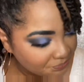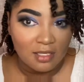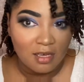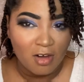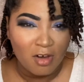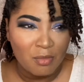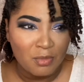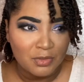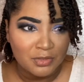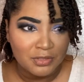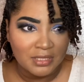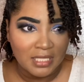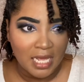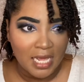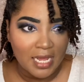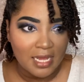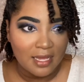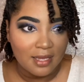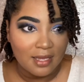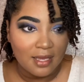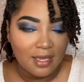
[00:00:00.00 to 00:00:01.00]
Almost
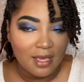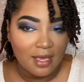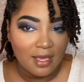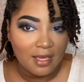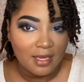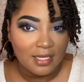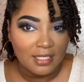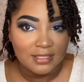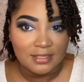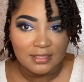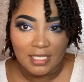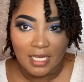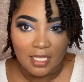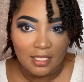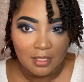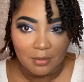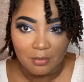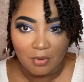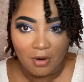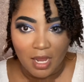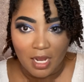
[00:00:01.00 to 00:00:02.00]
like a
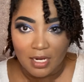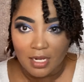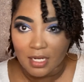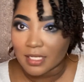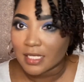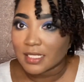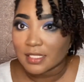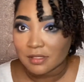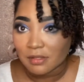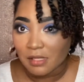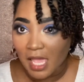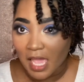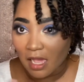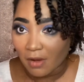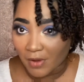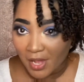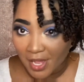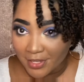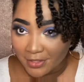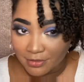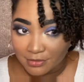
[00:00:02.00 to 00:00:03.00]
styling product is how
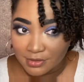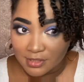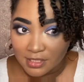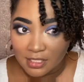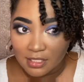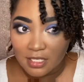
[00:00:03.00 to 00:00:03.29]
I use it.